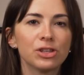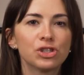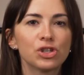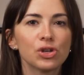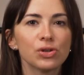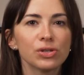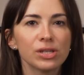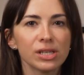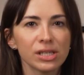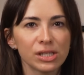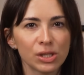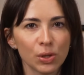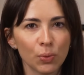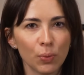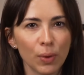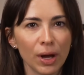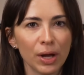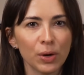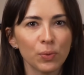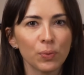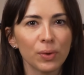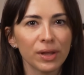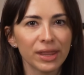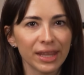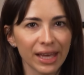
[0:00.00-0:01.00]
and chooses the
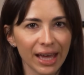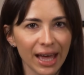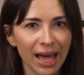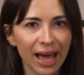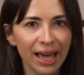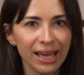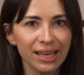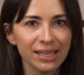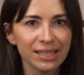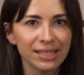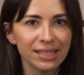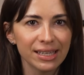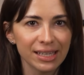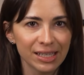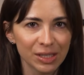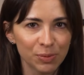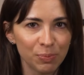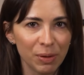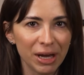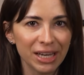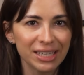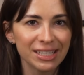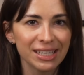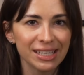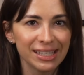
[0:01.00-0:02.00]
one with the highest
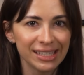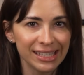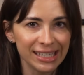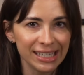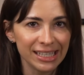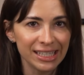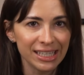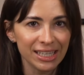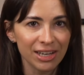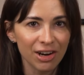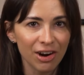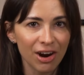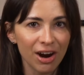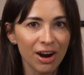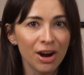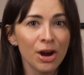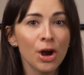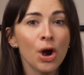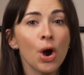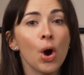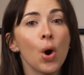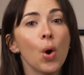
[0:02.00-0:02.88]
expected CTR.